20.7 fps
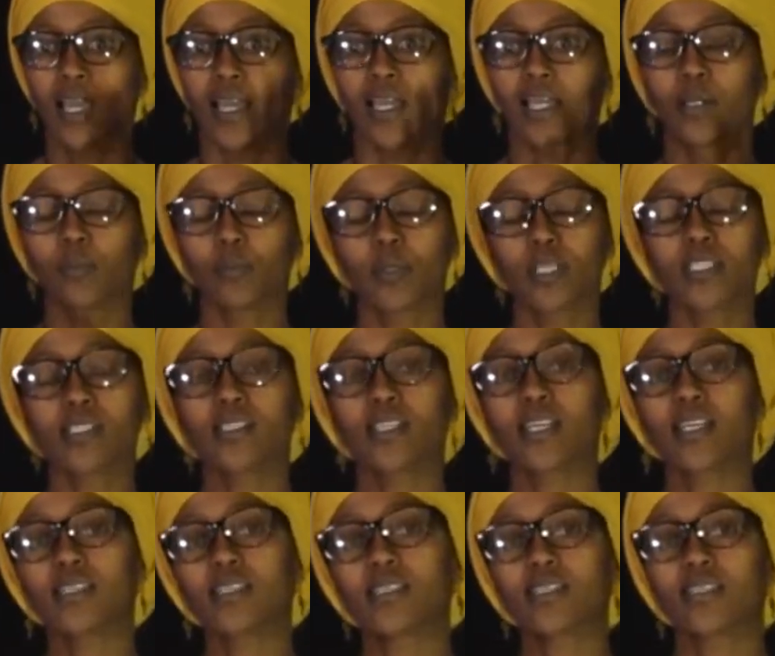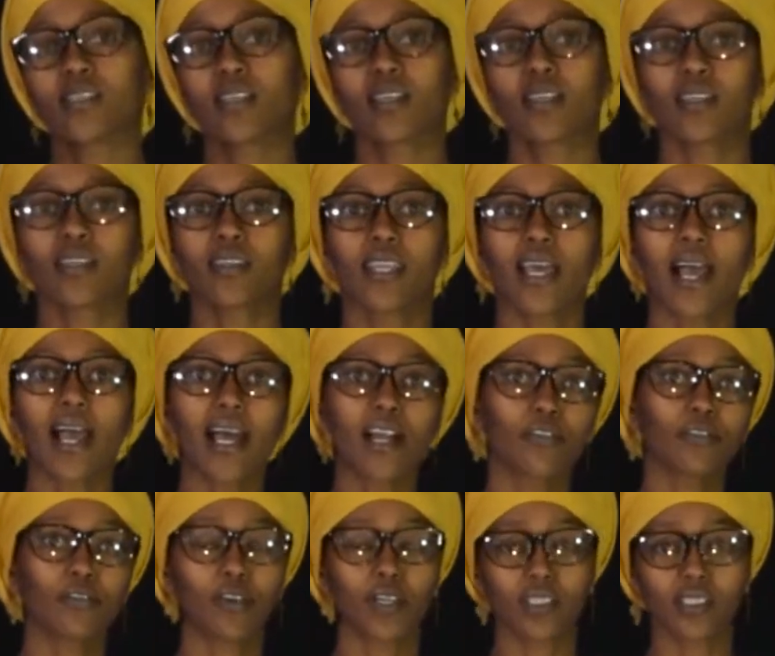In business, there are
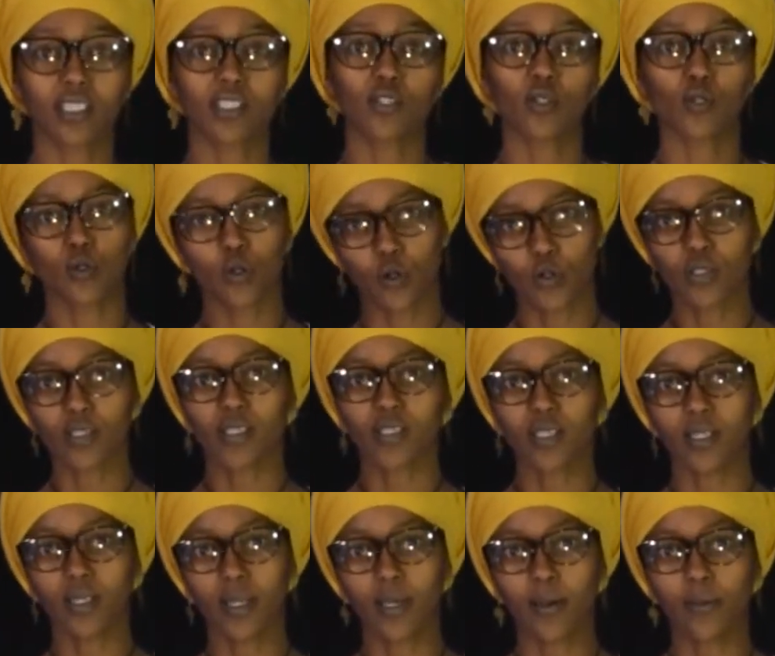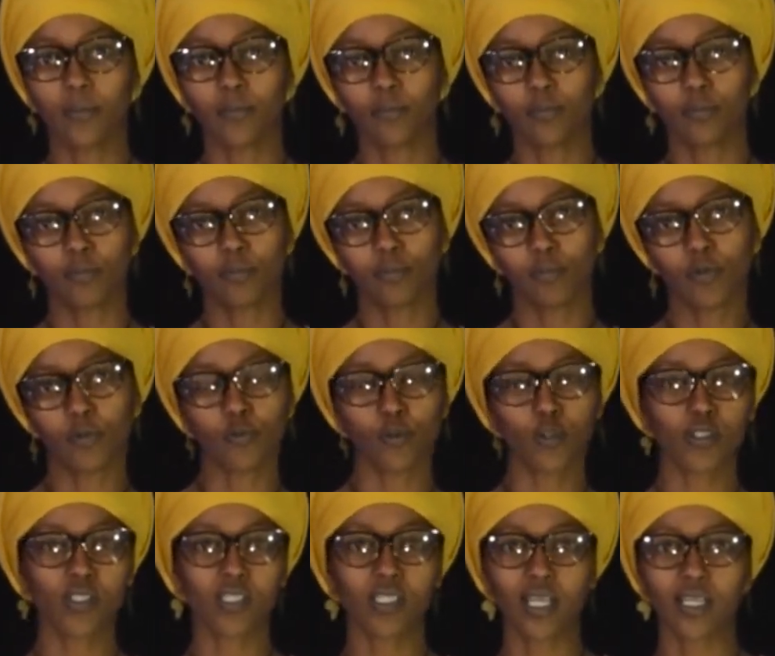factors to consider
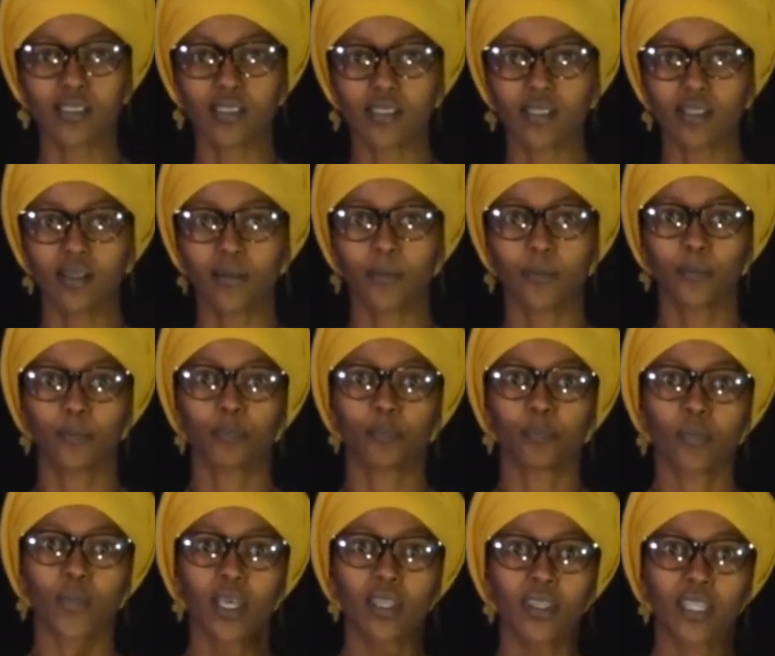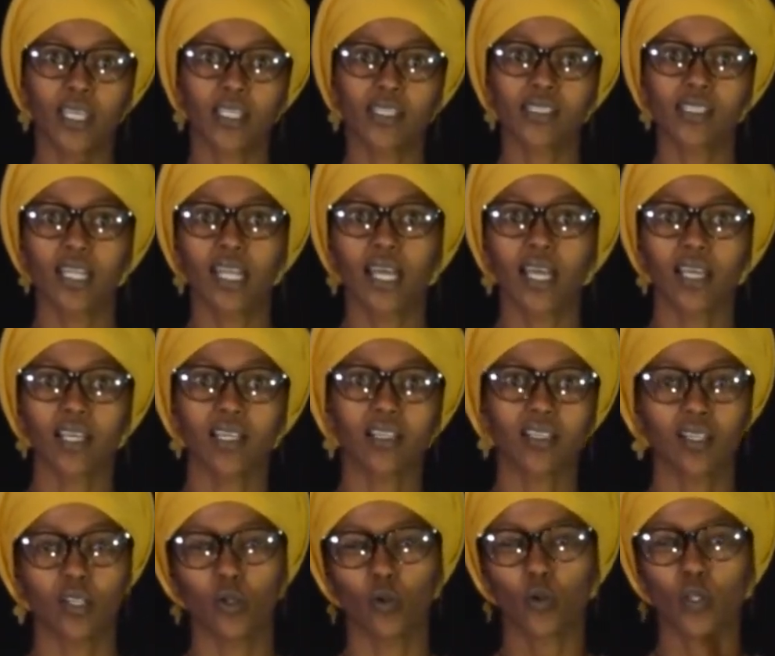before starting. Things
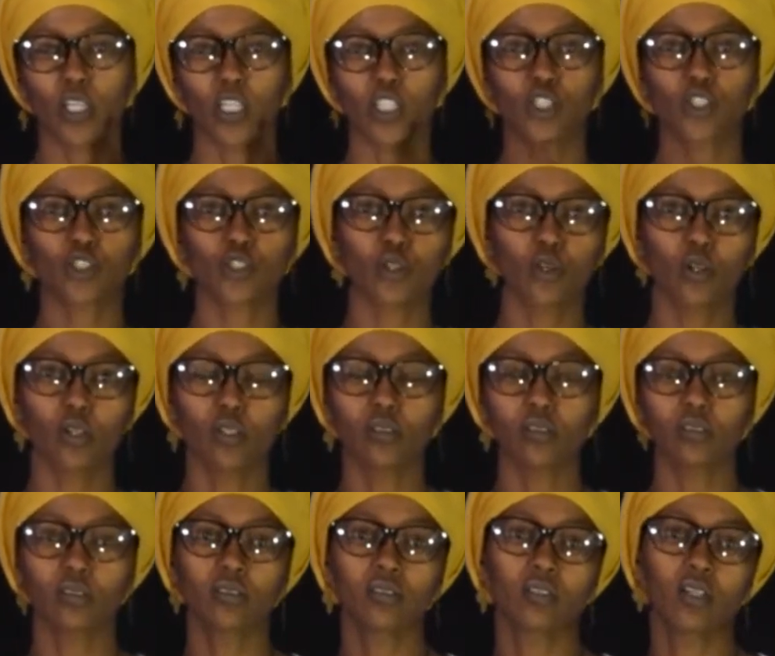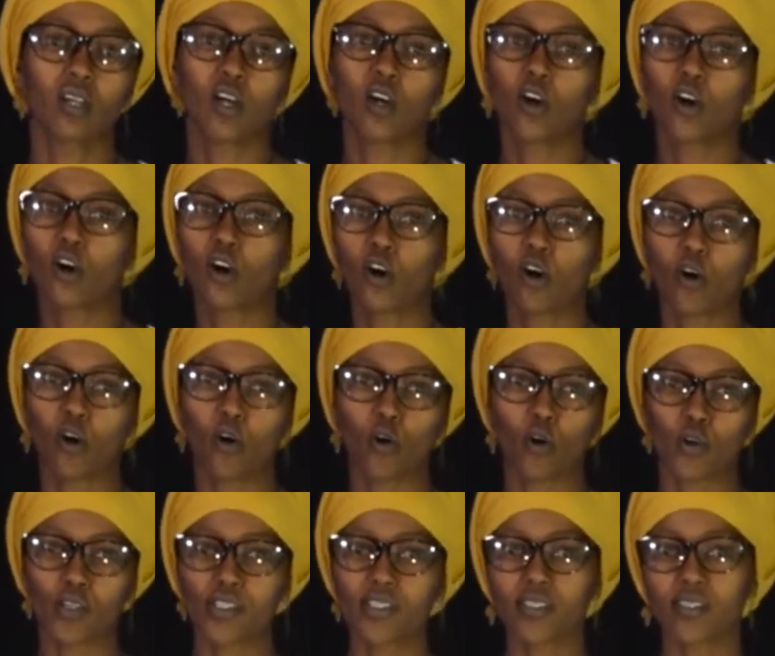like location,
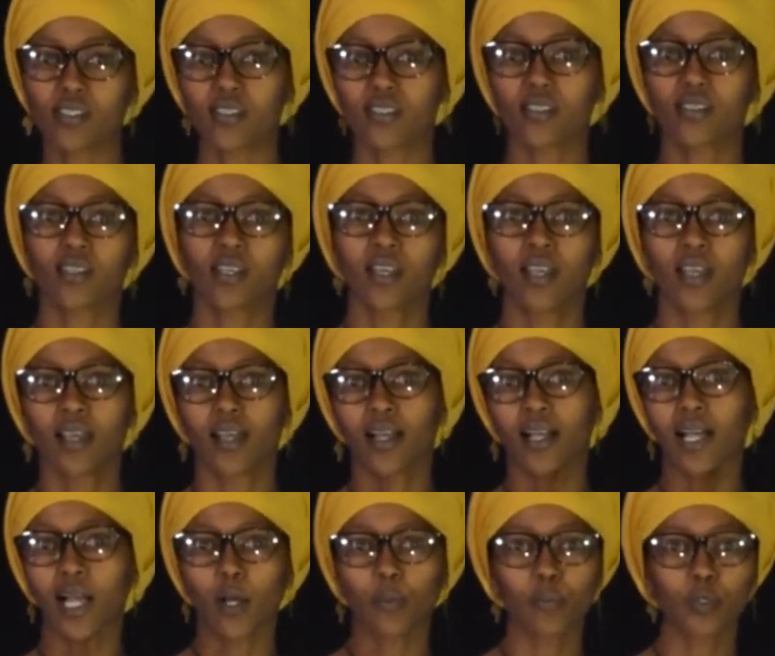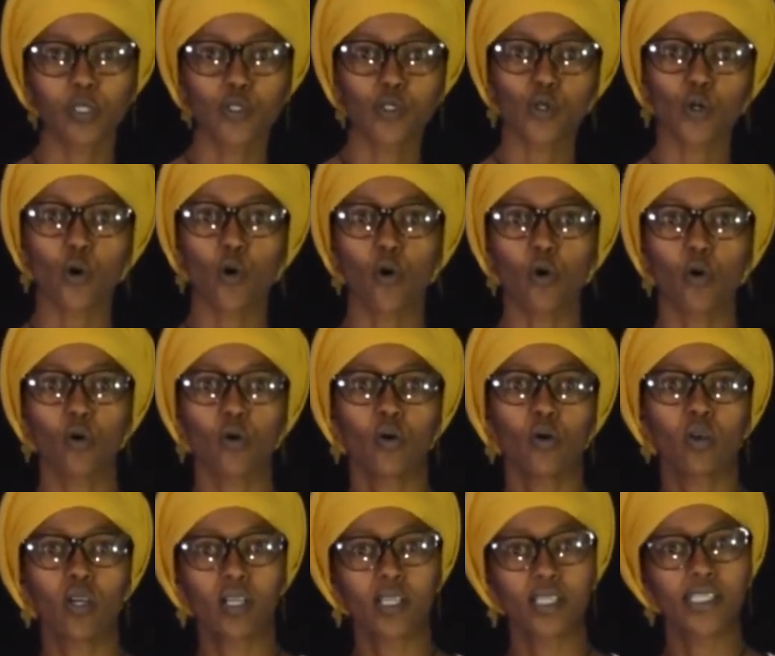costs,
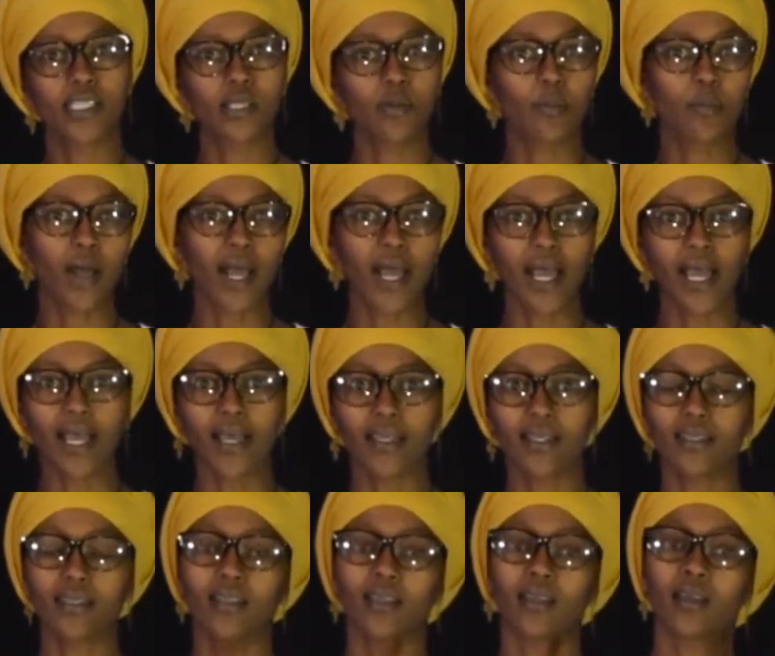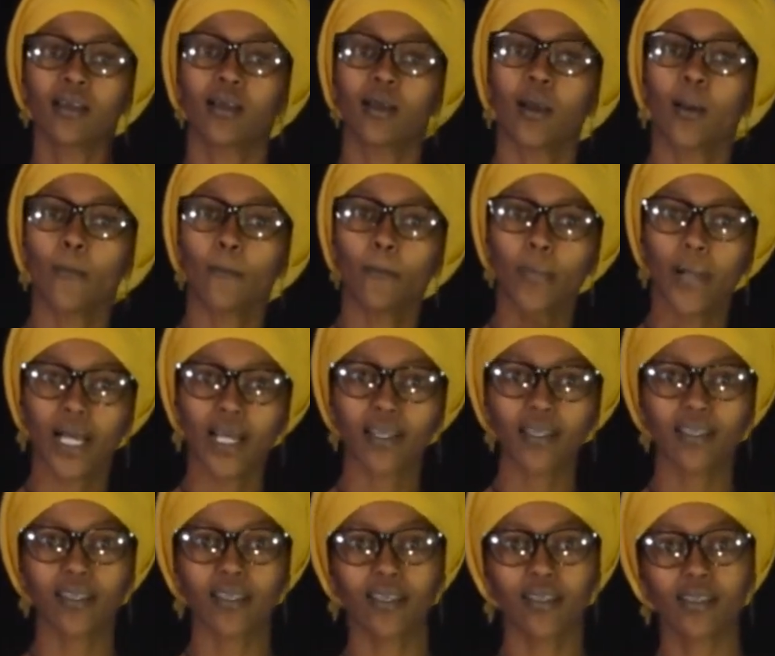capital, demand,
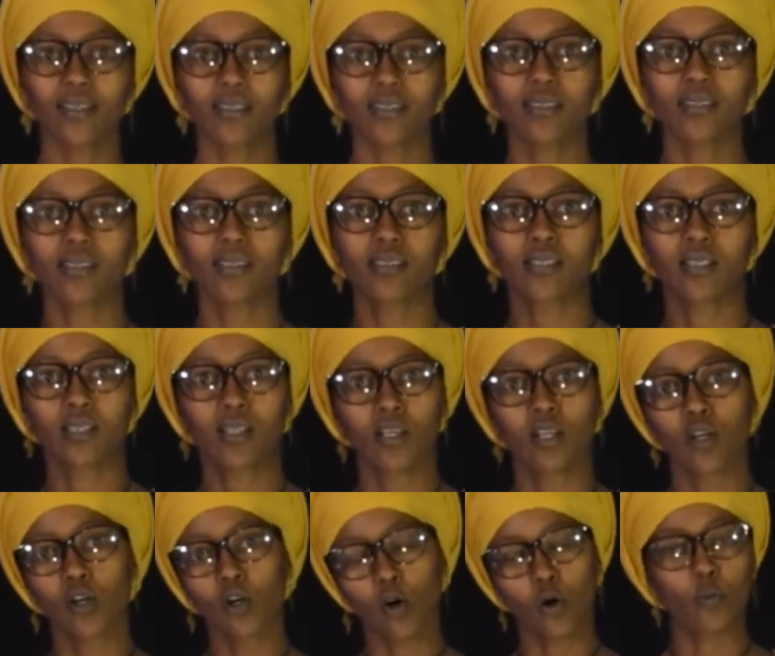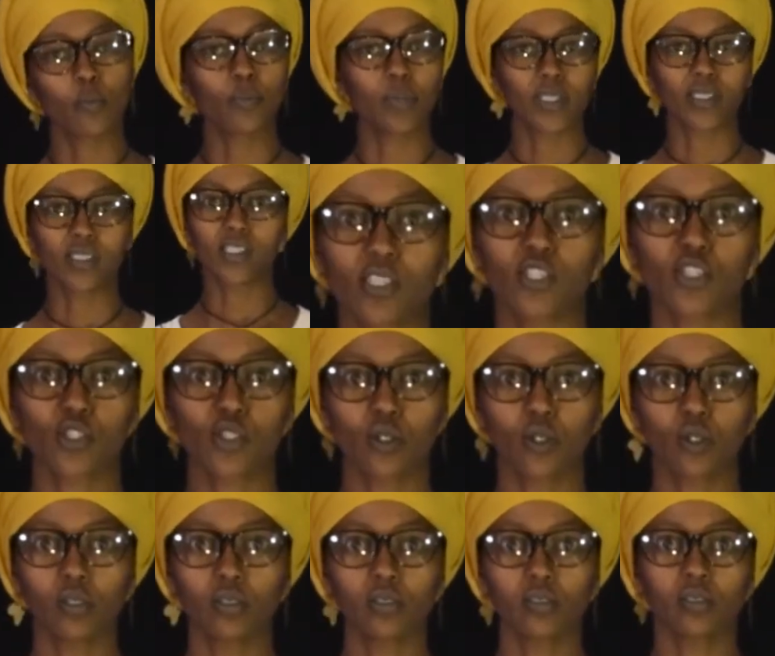market,
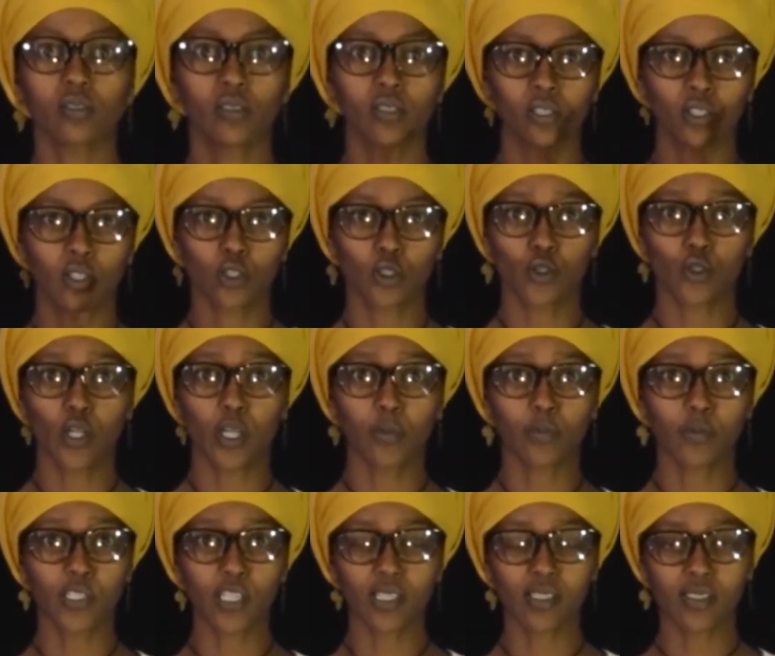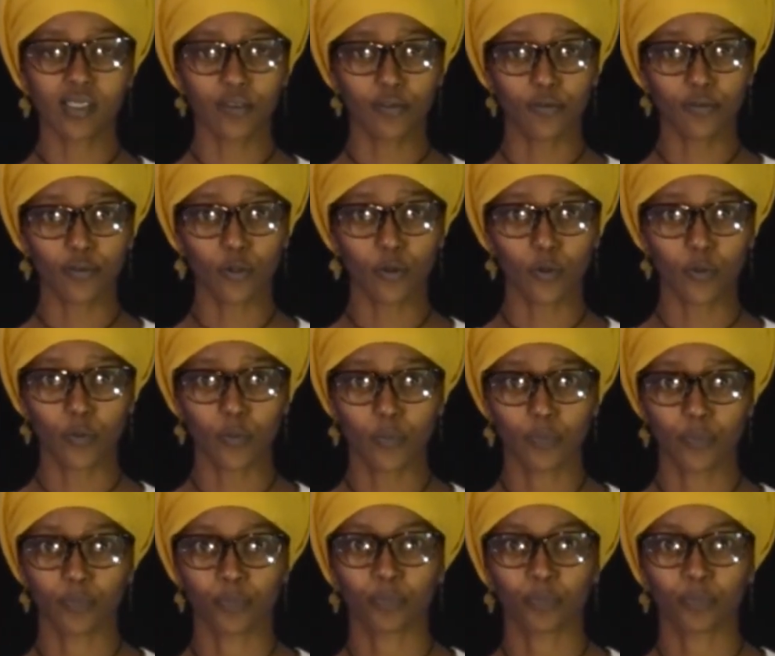competition, to name just a few.